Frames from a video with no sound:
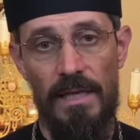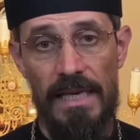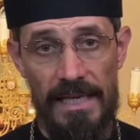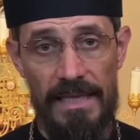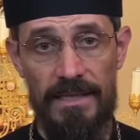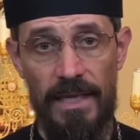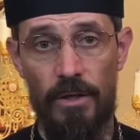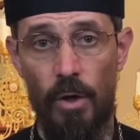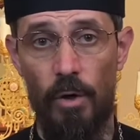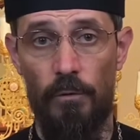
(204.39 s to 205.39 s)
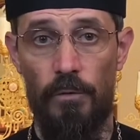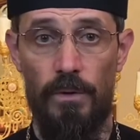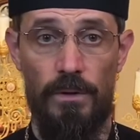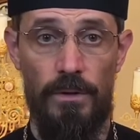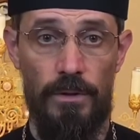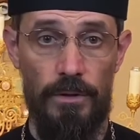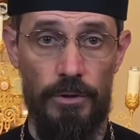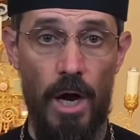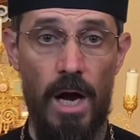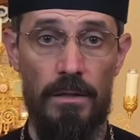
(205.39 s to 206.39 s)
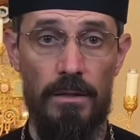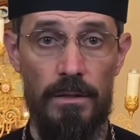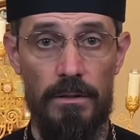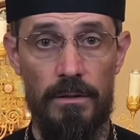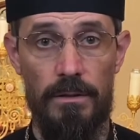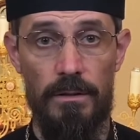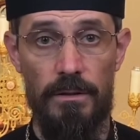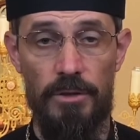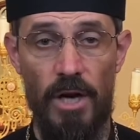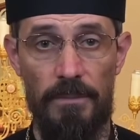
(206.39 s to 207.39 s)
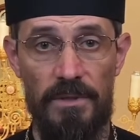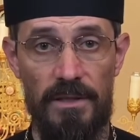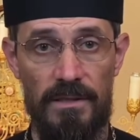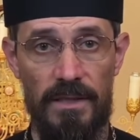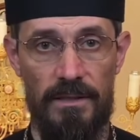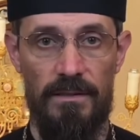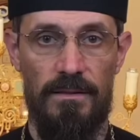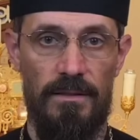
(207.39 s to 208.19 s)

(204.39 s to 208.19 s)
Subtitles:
is that of John chapter 6,